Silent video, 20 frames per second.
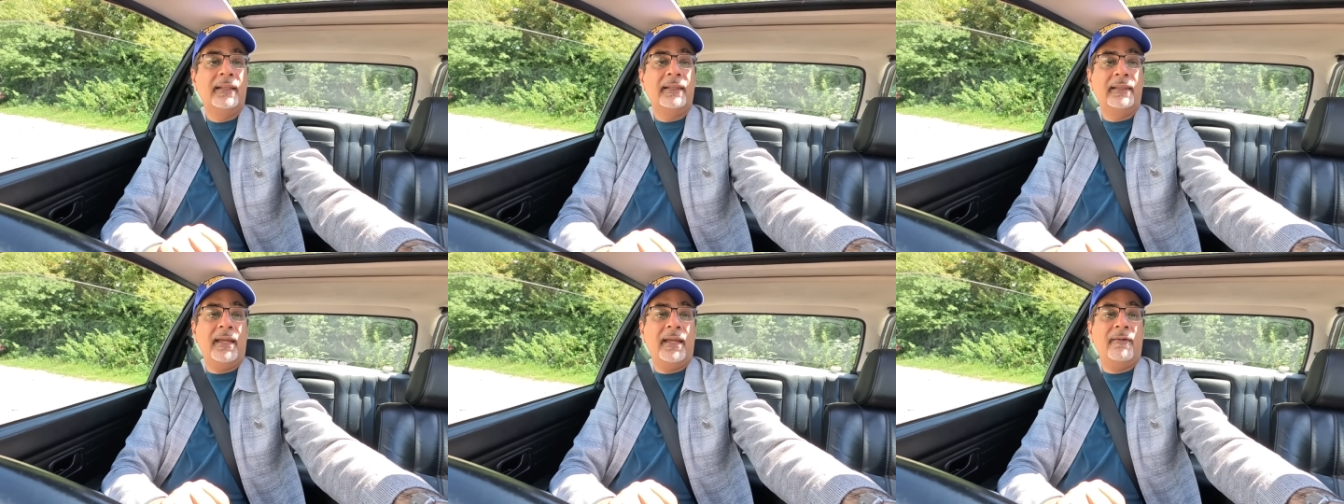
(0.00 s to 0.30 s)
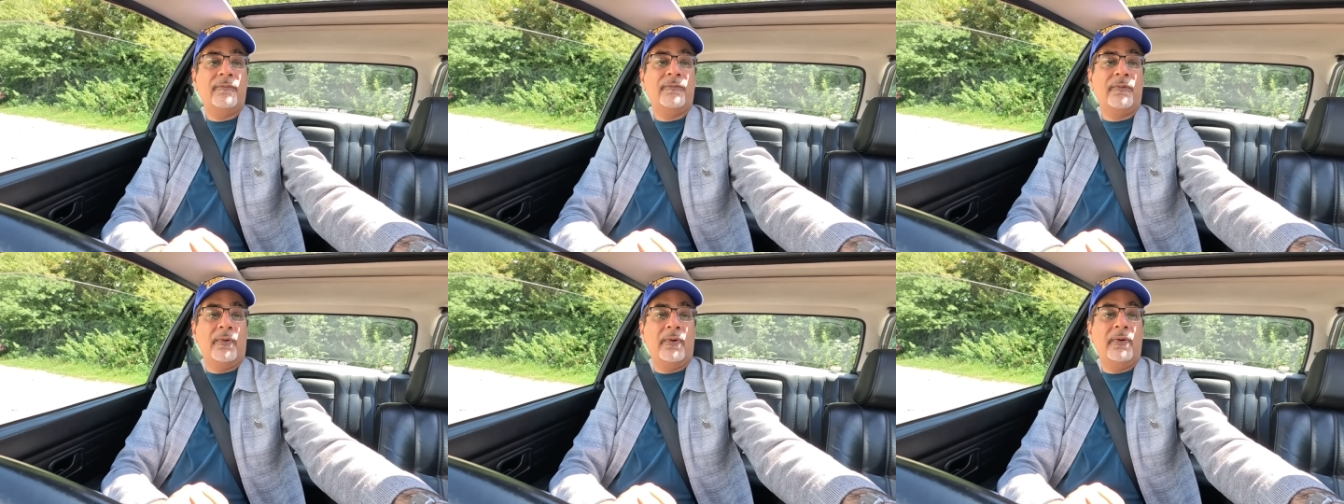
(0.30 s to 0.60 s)

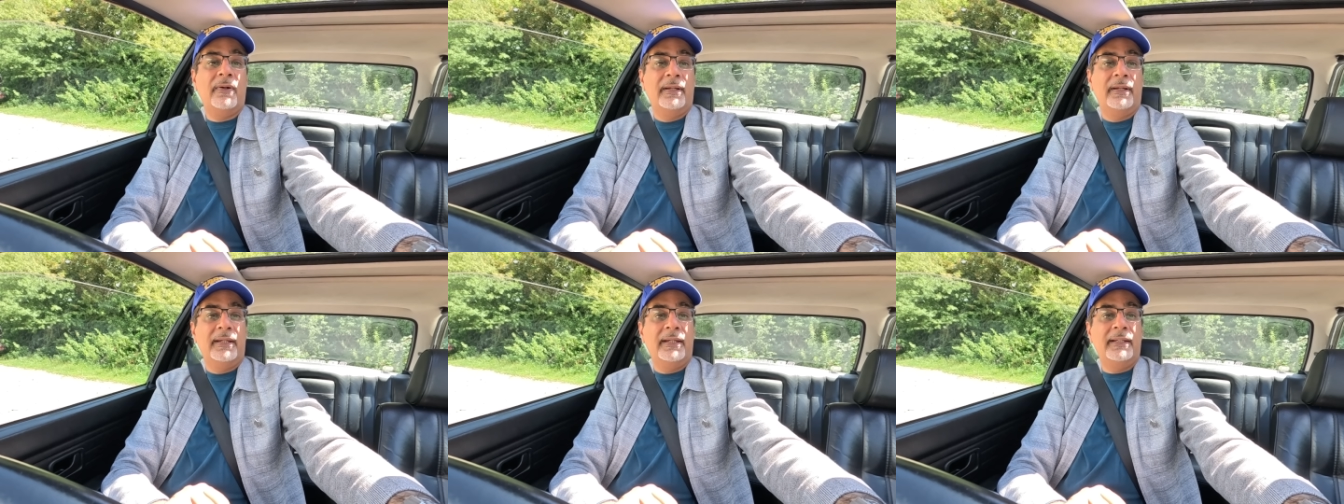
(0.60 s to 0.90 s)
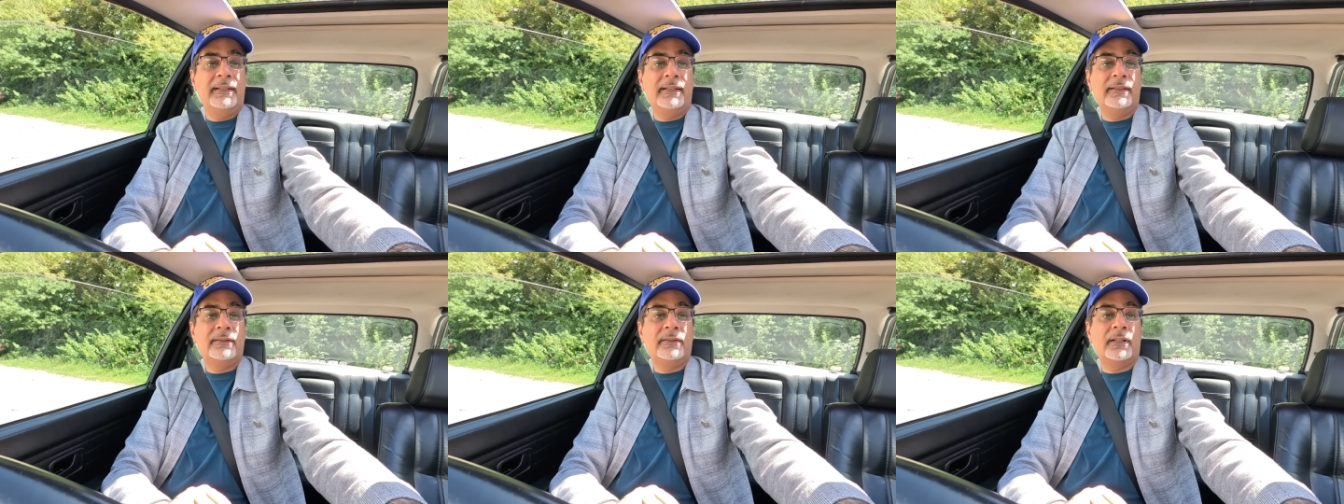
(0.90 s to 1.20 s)
therefore
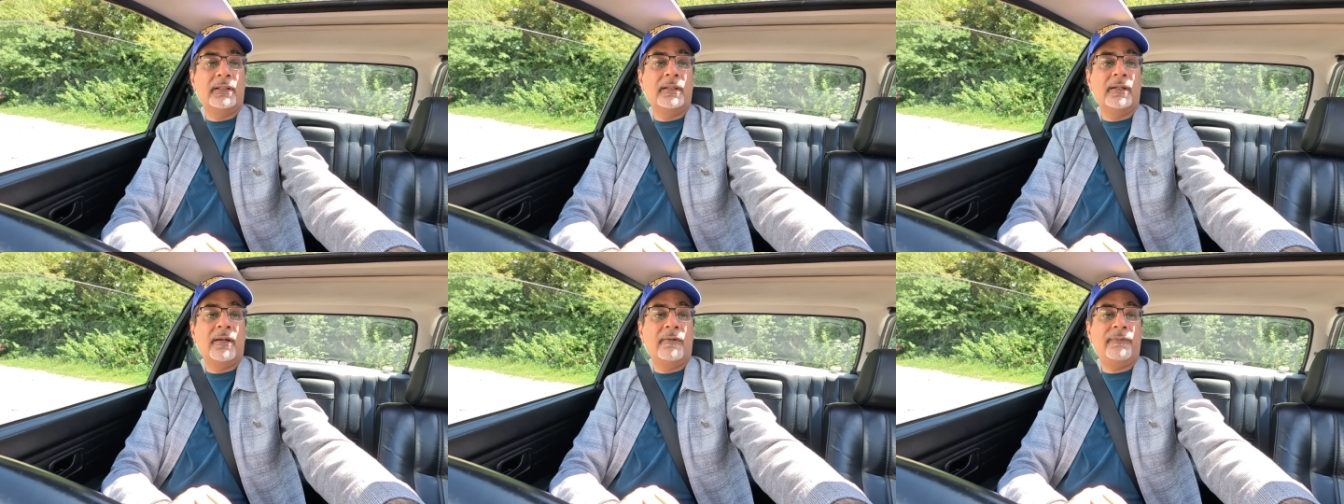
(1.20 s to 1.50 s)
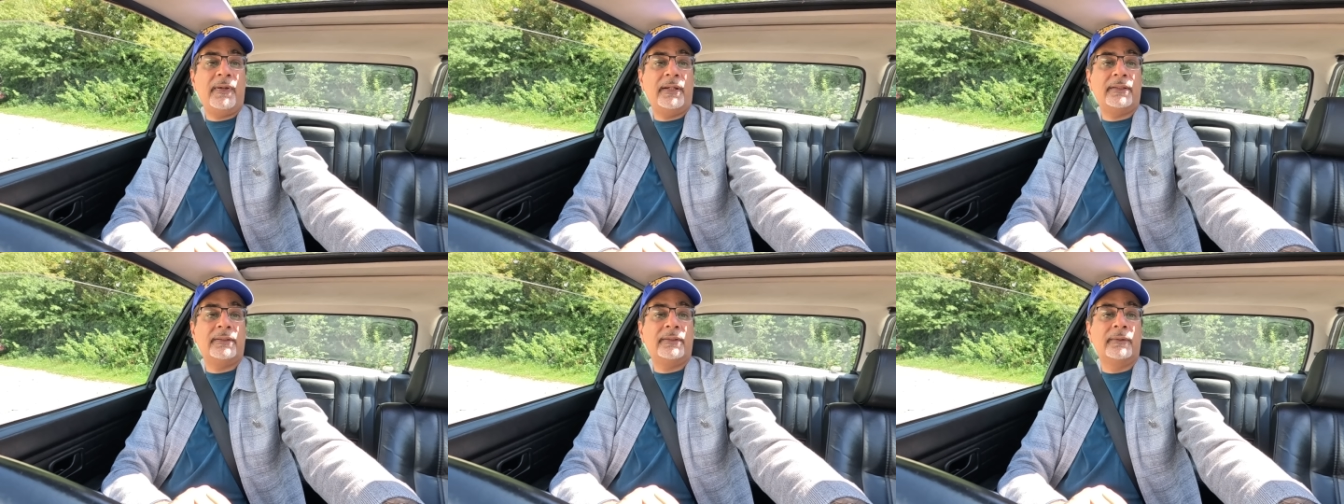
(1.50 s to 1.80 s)
it is going to
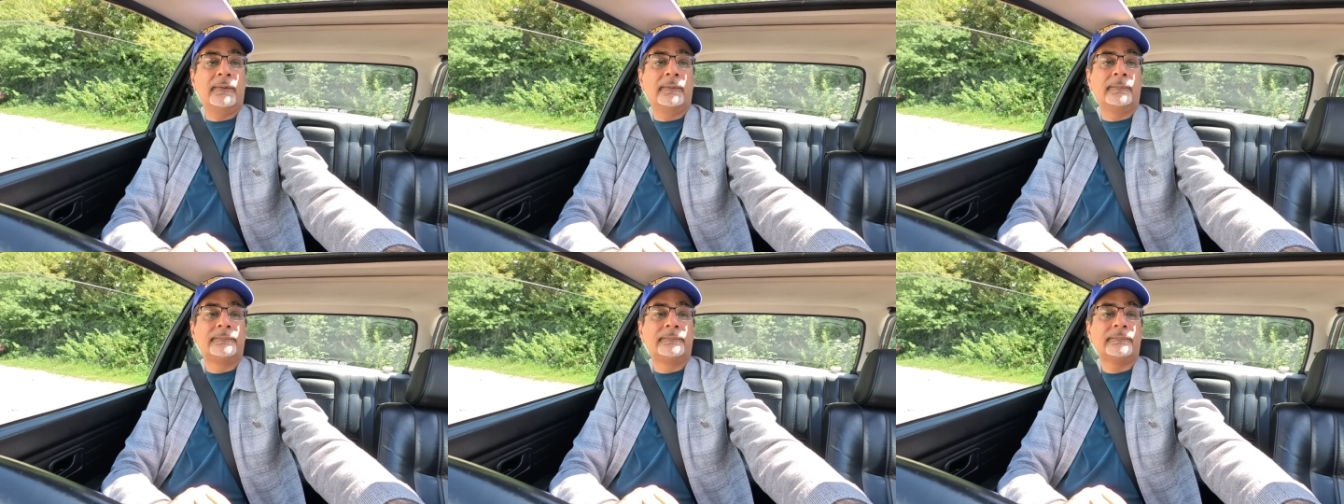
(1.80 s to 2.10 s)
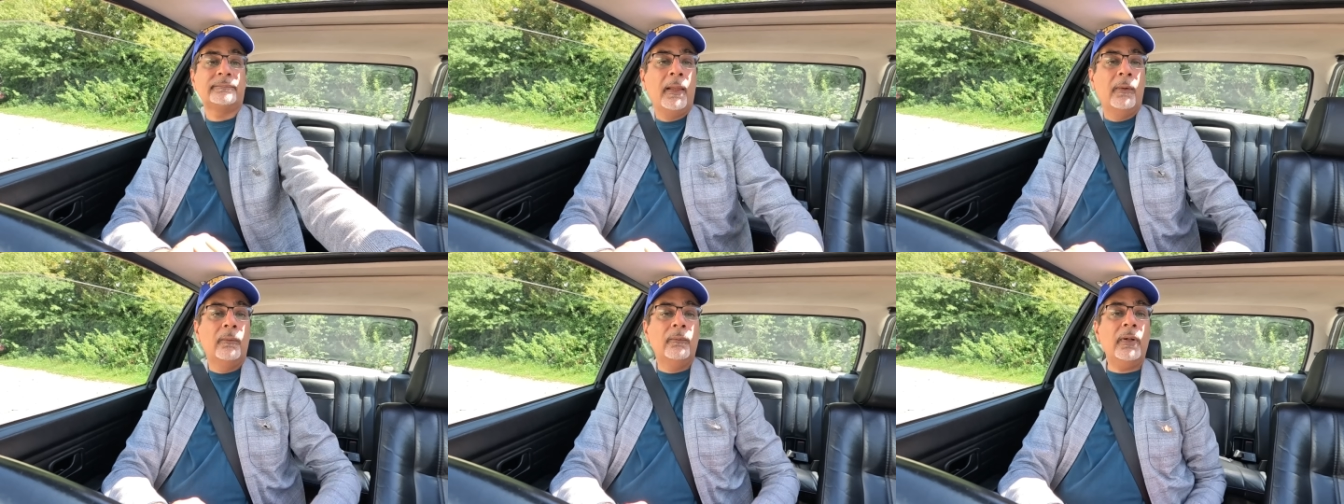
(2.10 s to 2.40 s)
affect you
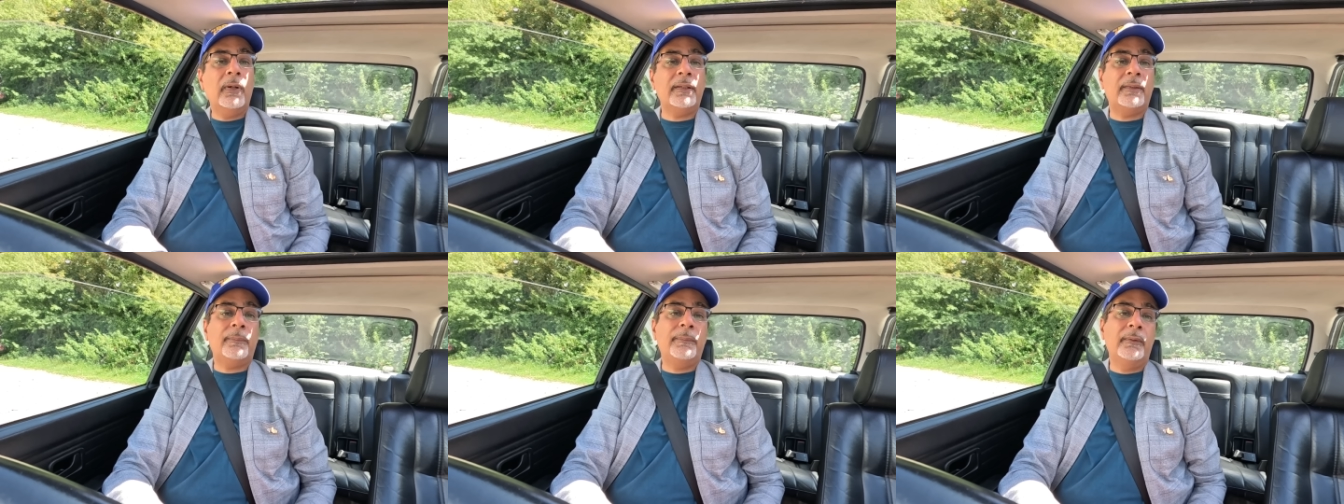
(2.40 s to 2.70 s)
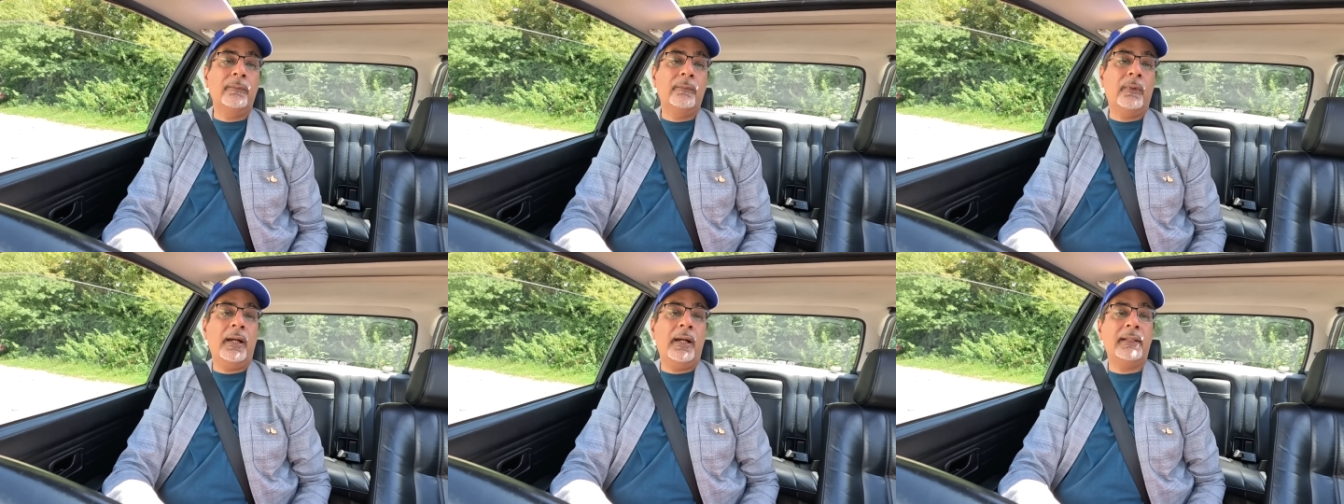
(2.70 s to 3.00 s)
what's
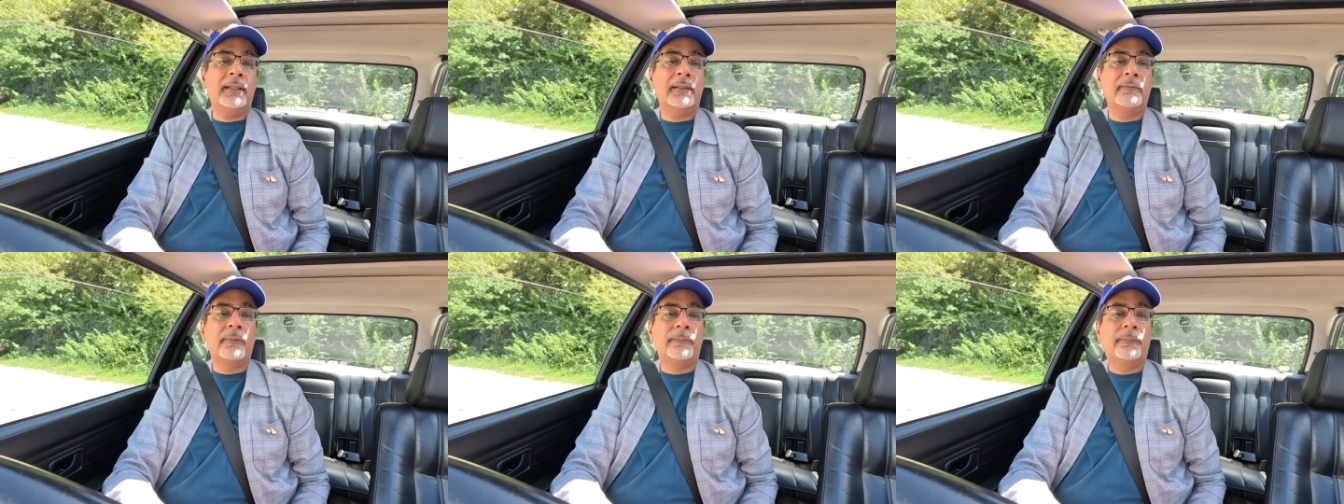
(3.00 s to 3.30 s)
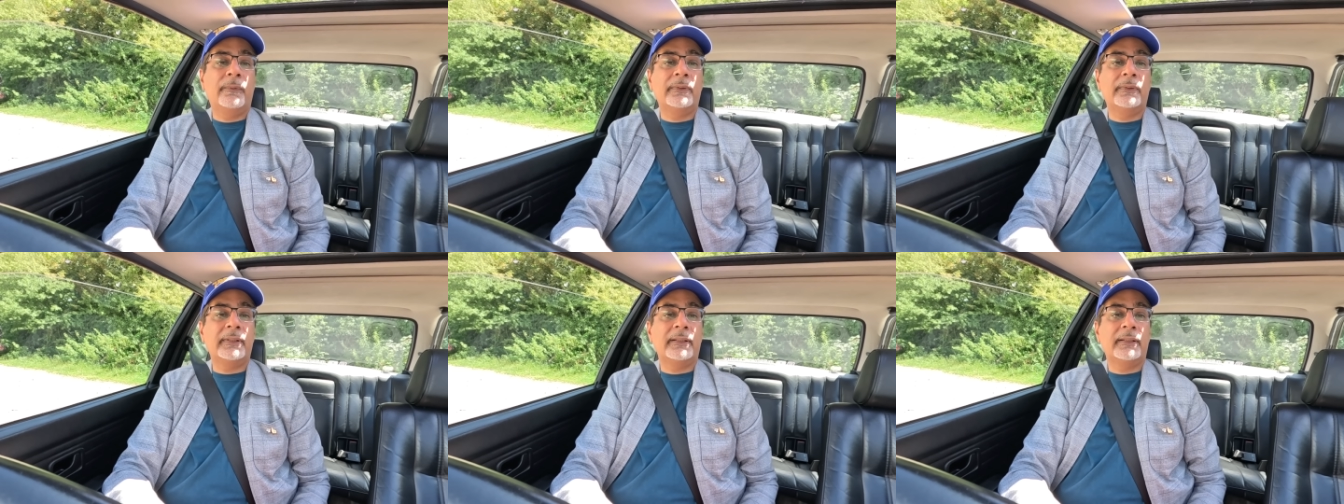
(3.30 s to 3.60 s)
been widely
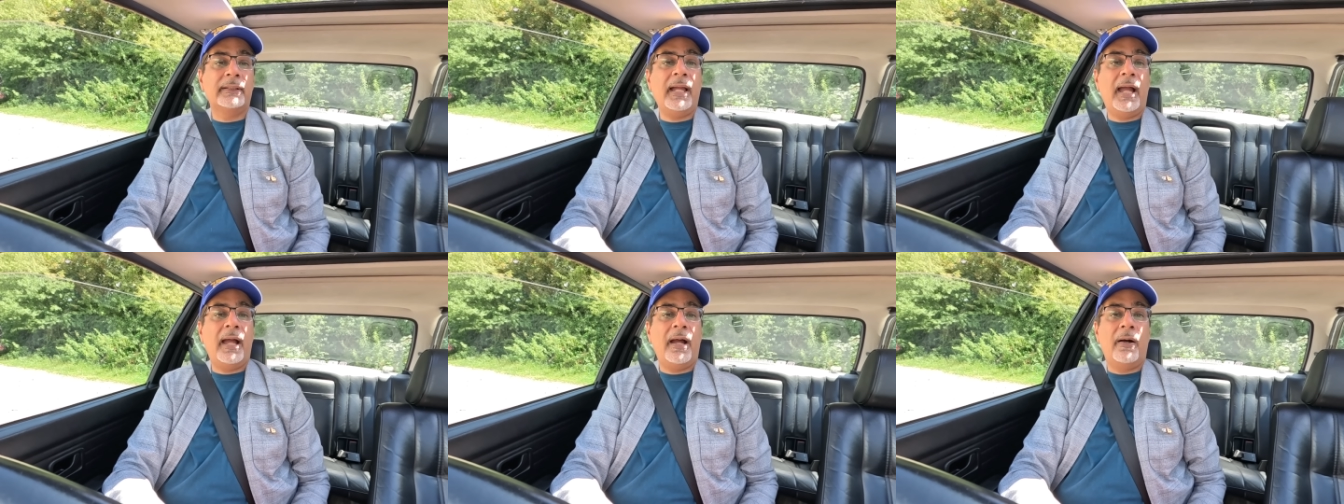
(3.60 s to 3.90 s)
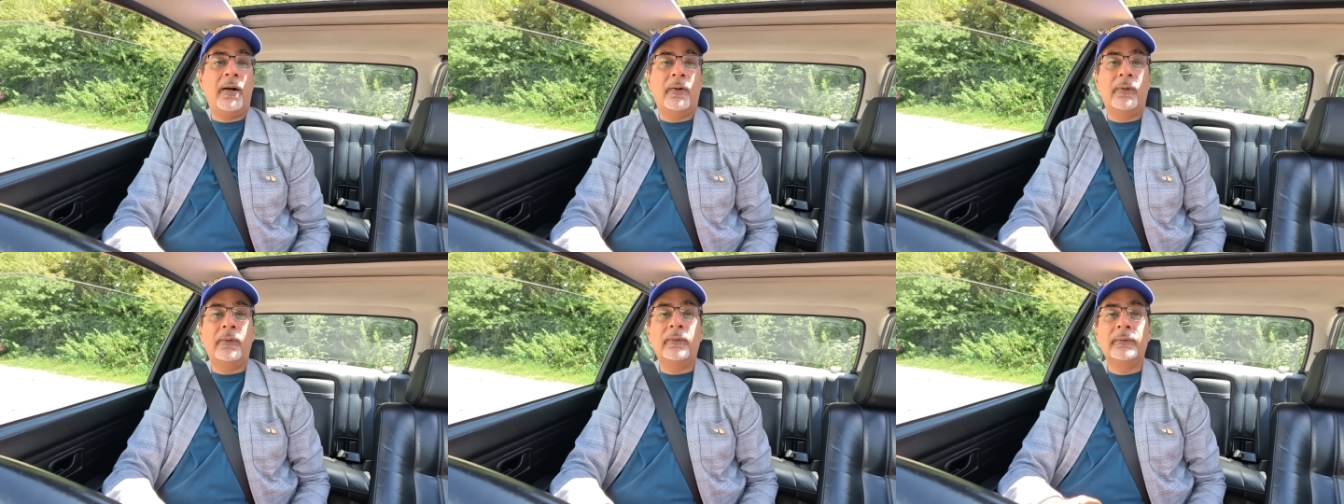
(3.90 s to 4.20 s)
reported
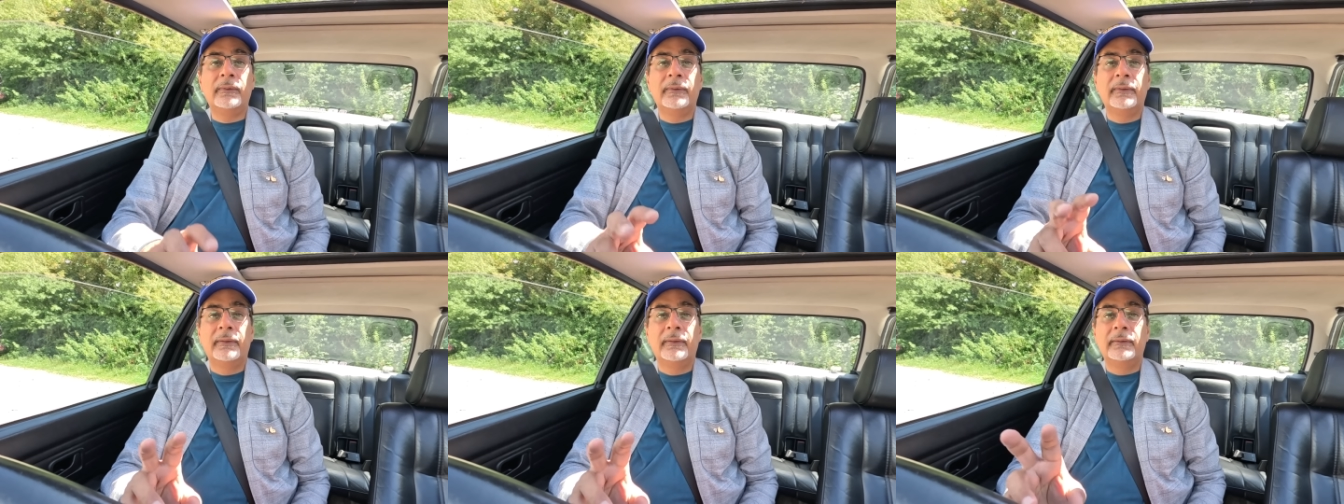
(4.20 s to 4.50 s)
now